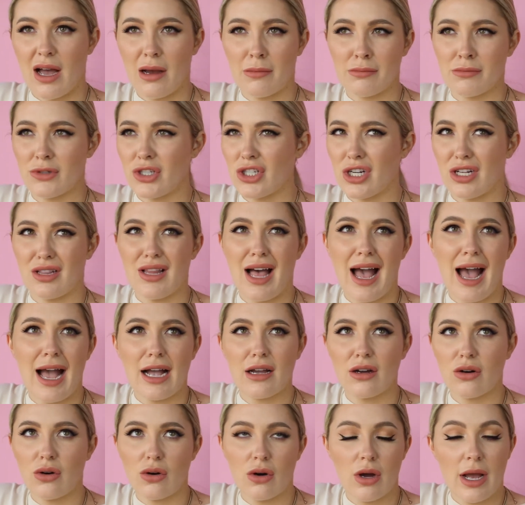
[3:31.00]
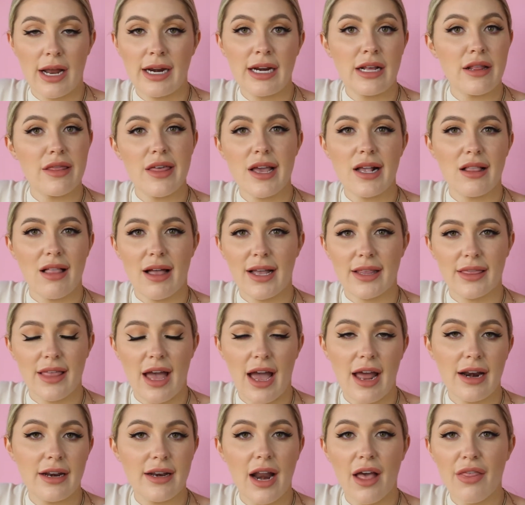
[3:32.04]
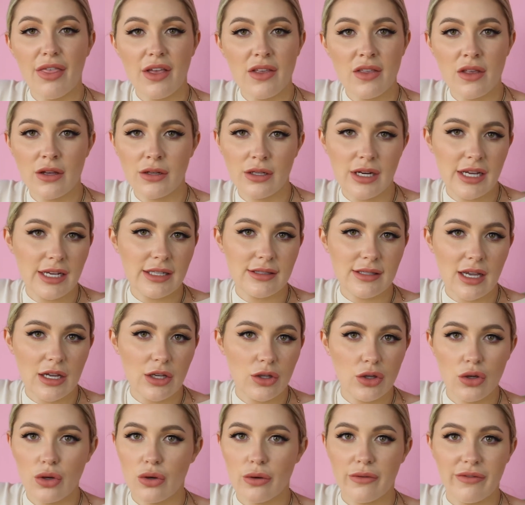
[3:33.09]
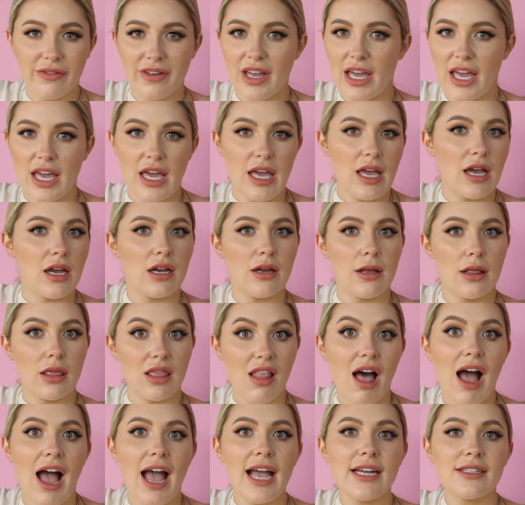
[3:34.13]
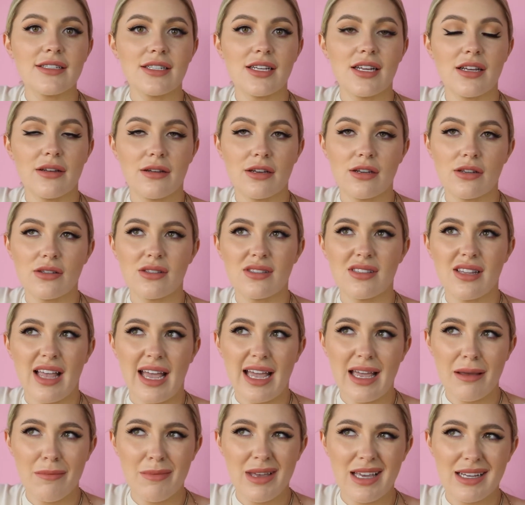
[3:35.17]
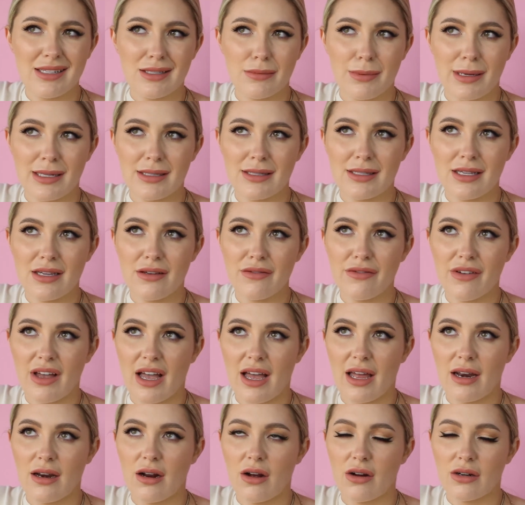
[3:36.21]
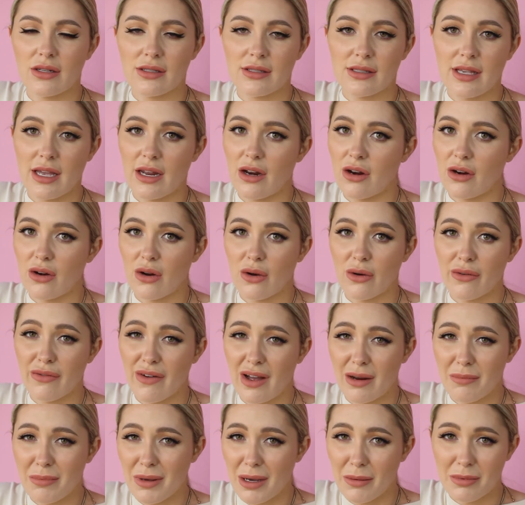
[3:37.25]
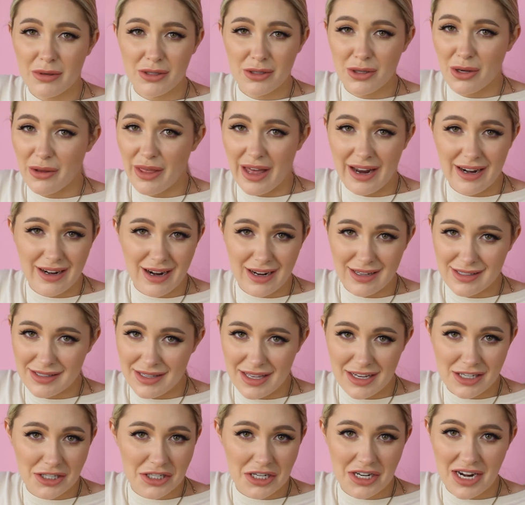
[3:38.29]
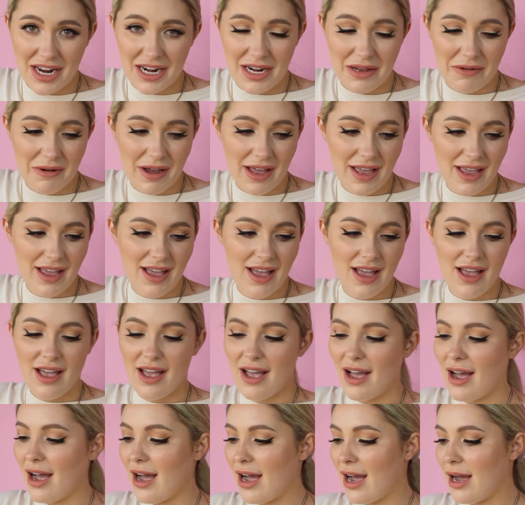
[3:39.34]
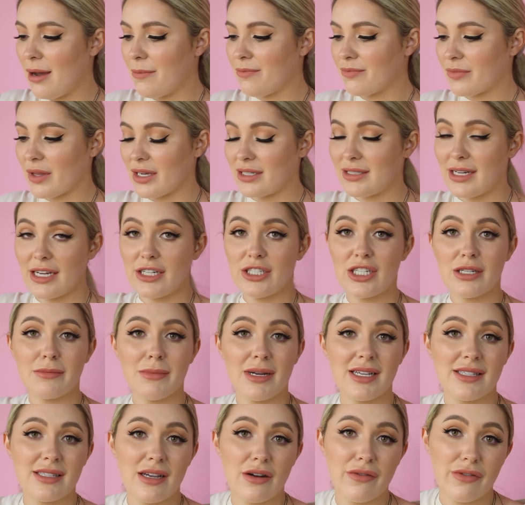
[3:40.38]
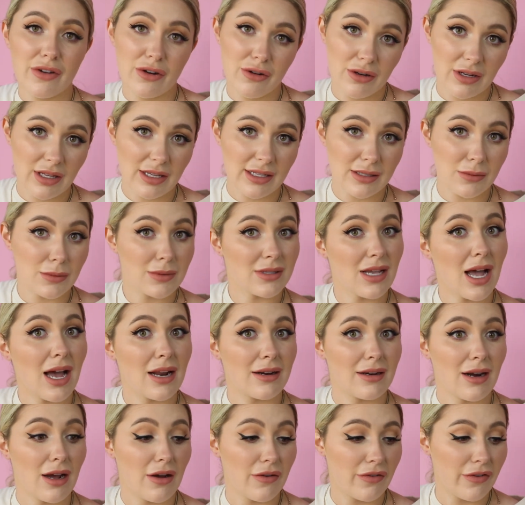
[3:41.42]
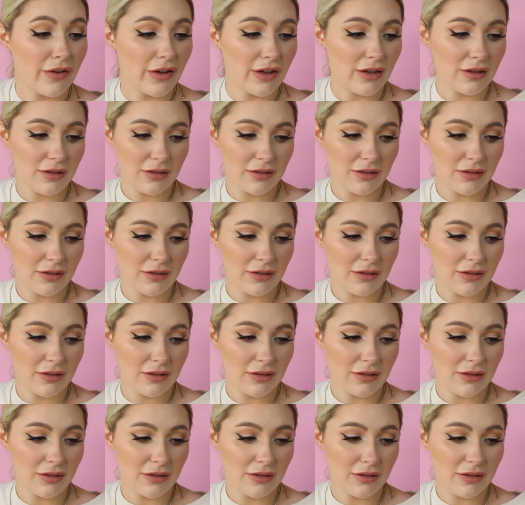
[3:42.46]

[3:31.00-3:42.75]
shellac or anything like that. Nothing that needs a UV light because they can be expensive, and honestly I don't know if I'd be able to do that in isolation anyway. Teaching myself acrylics was hard enough.